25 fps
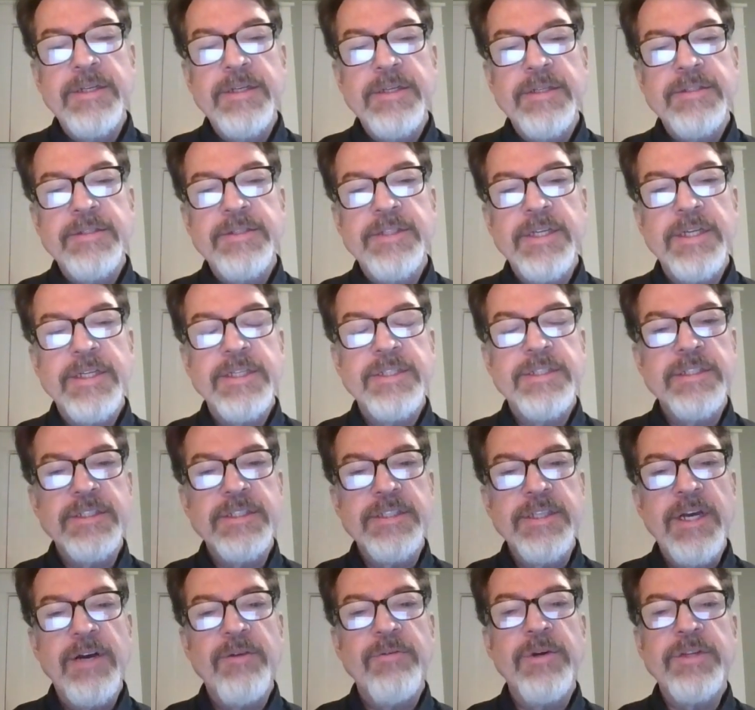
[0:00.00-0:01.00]
Zelis'
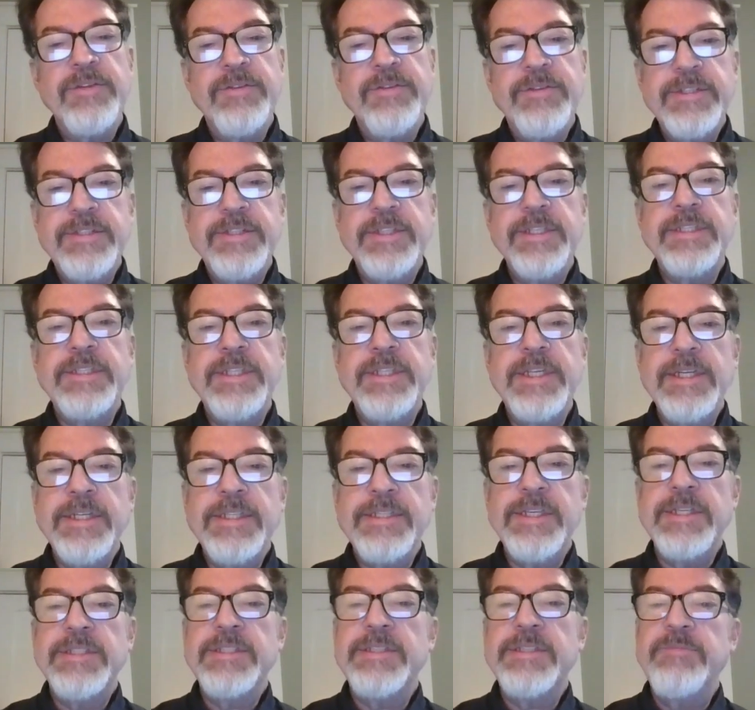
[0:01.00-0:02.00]
Network 360
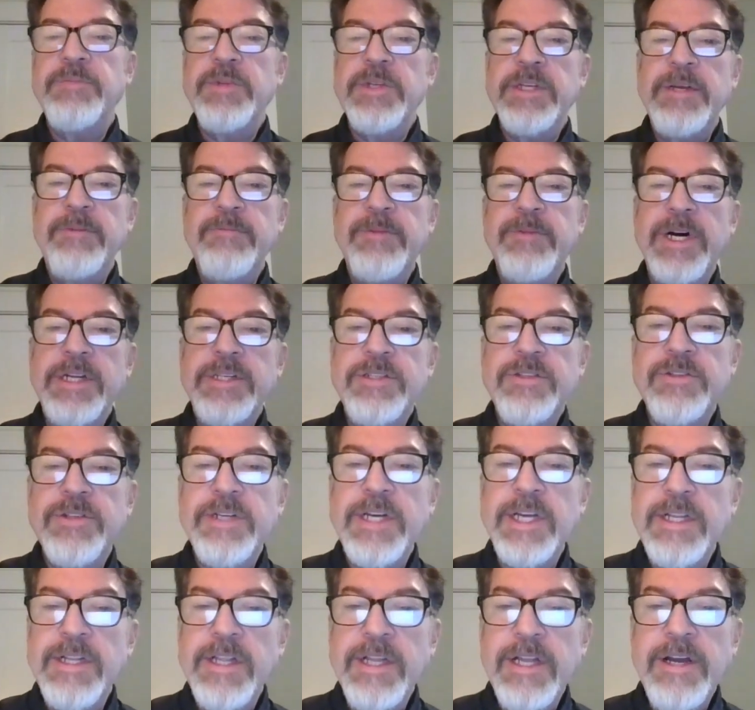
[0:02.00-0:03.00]
accessibility module
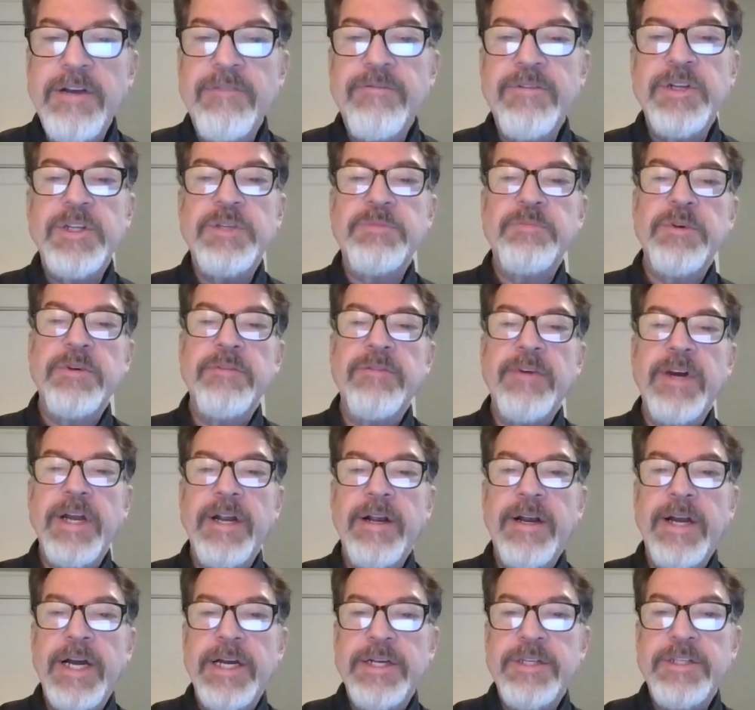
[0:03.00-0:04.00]
can leverage
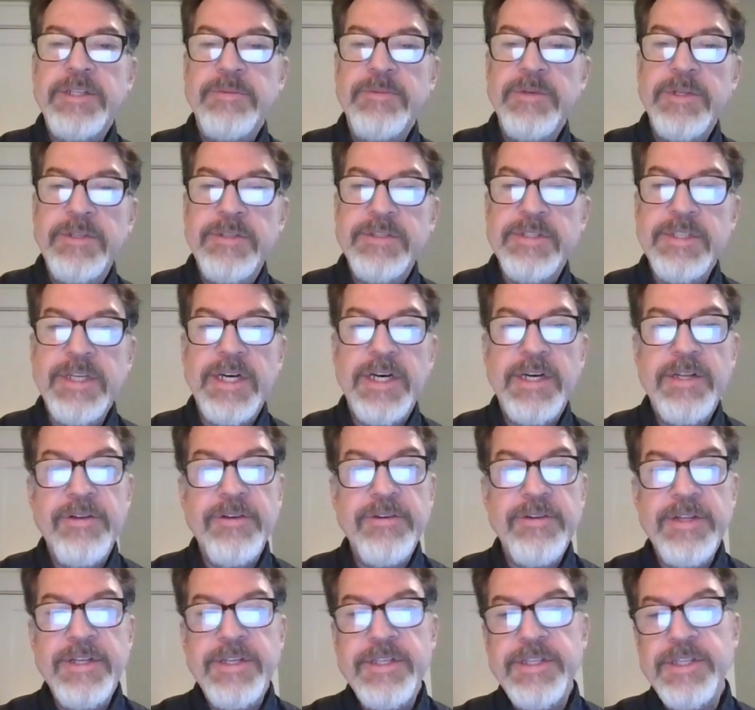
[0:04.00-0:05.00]
provider attributes other
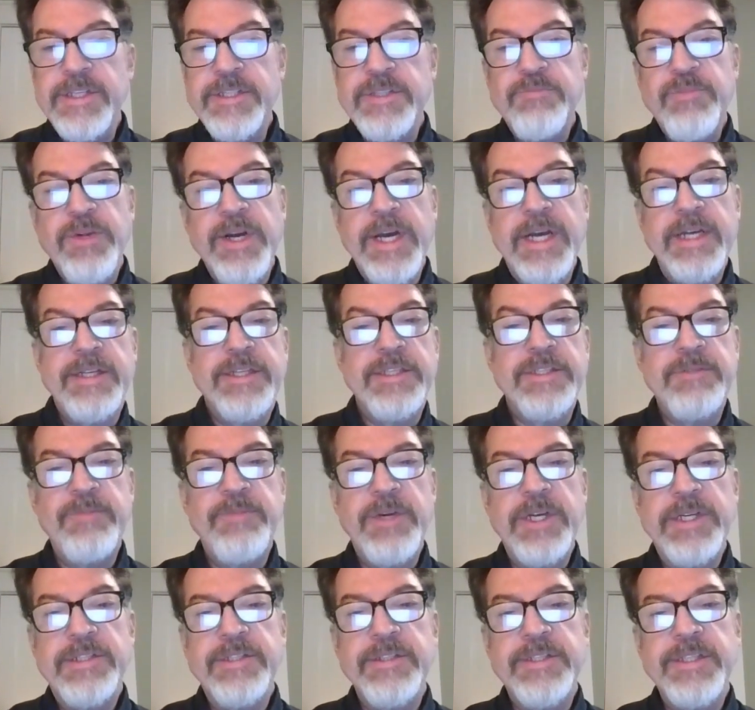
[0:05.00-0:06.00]
than just practice
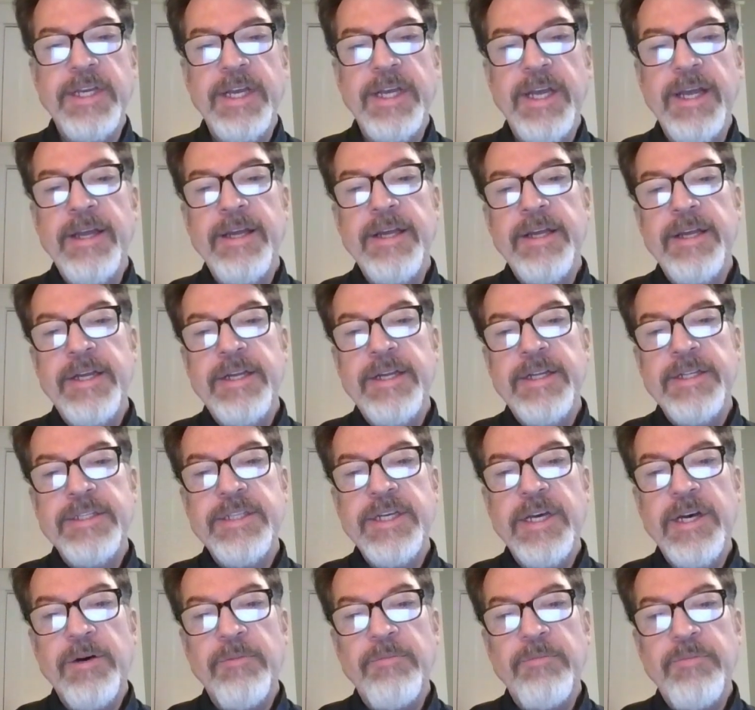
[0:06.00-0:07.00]
specialty to
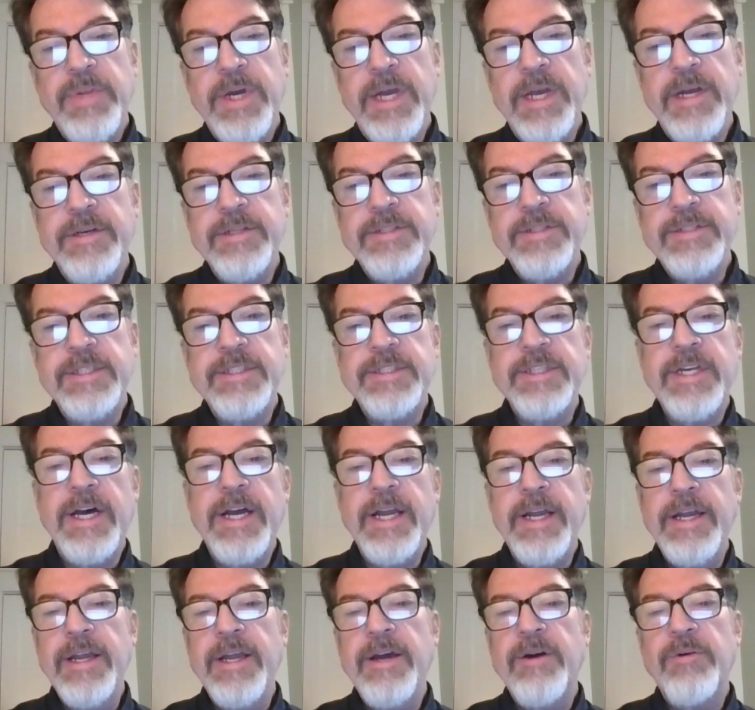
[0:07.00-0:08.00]
help payers
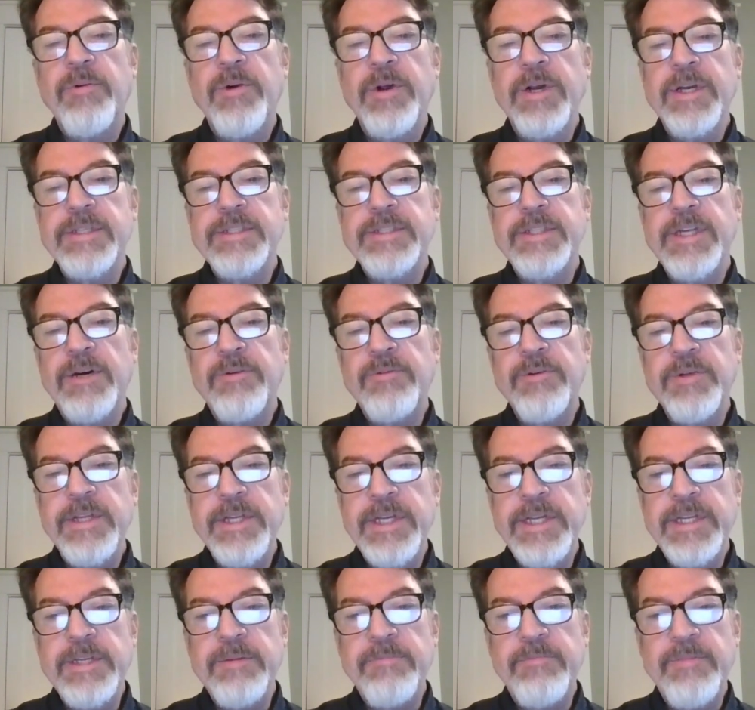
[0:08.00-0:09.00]
design networks that will
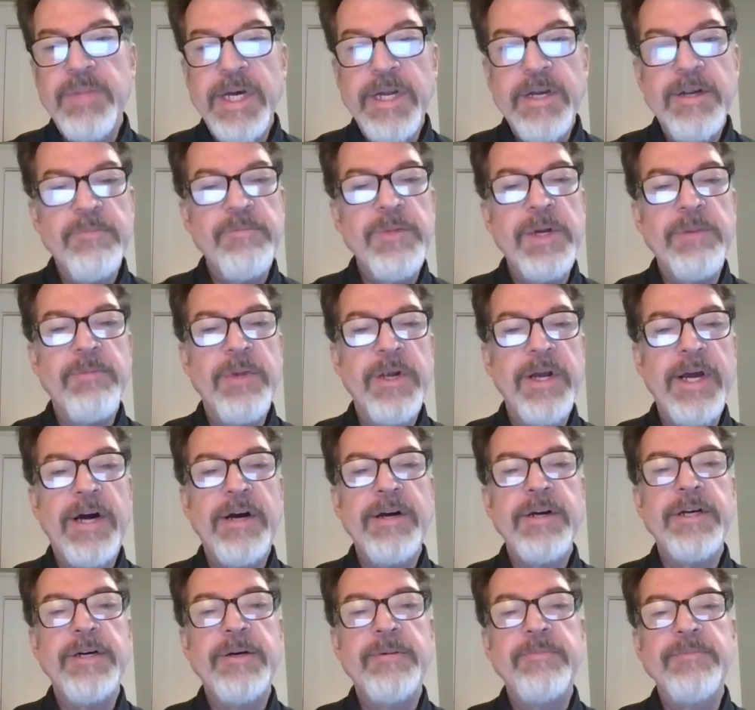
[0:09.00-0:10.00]
lead to better member
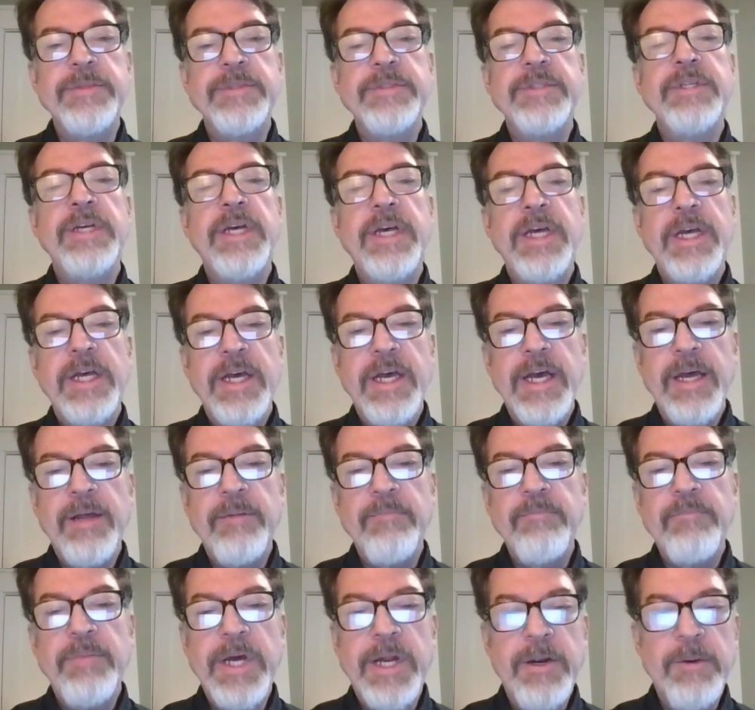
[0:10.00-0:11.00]
outcomes
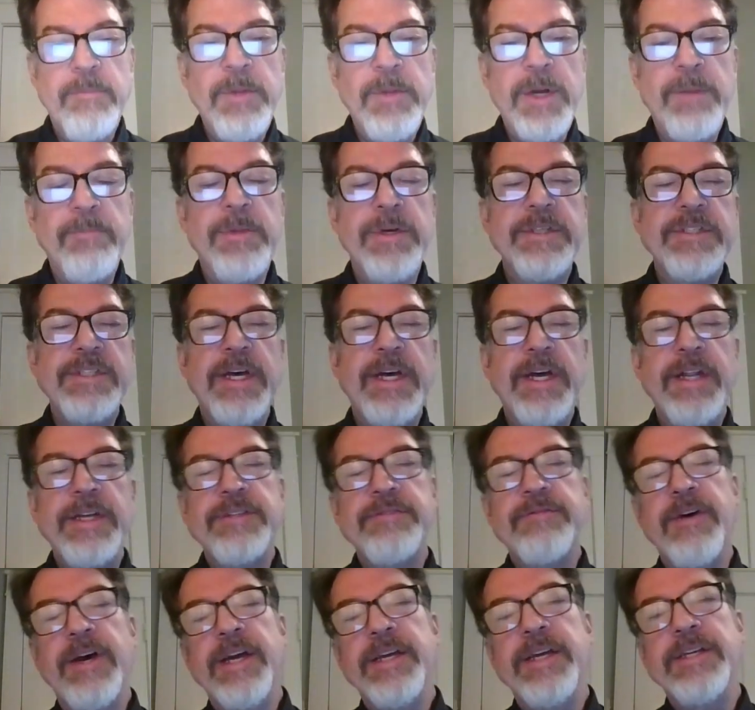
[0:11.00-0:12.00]
and better member
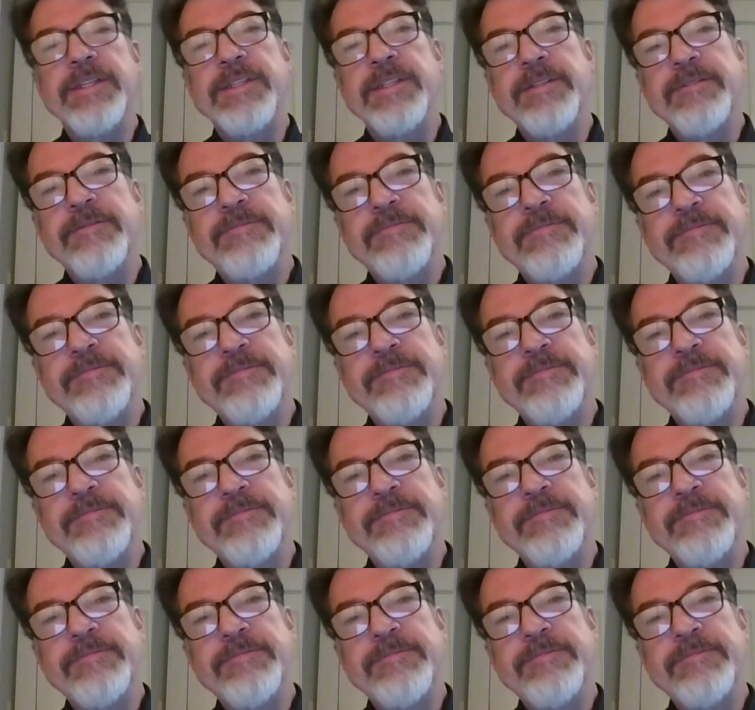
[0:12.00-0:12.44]
satisfaction.